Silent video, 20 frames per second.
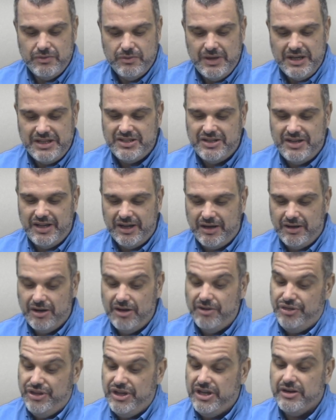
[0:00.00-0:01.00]
Resnick,
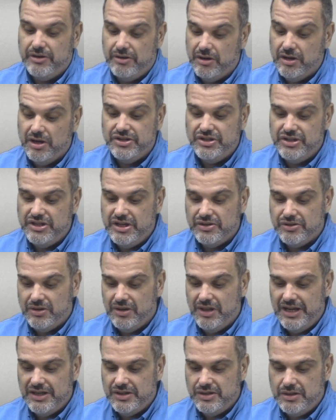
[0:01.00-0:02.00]
our theater arts teacher
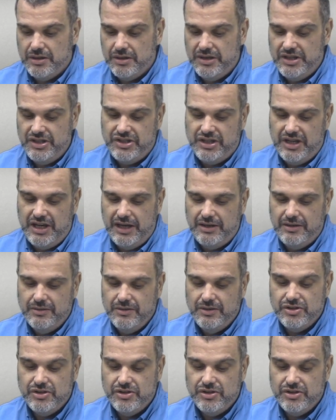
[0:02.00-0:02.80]
last year, he said,